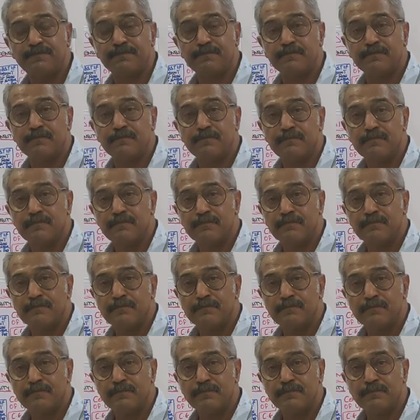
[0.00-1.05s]

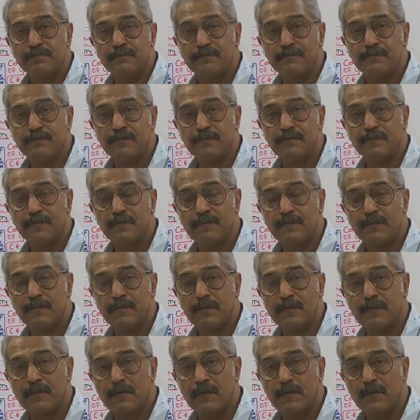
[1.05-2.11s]

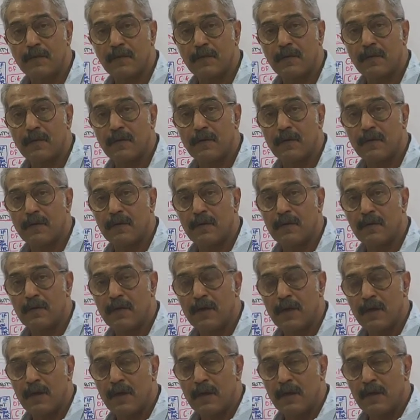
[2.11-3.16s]

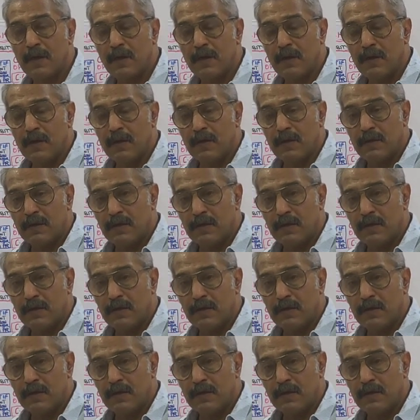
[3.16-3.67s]
(no one is talking)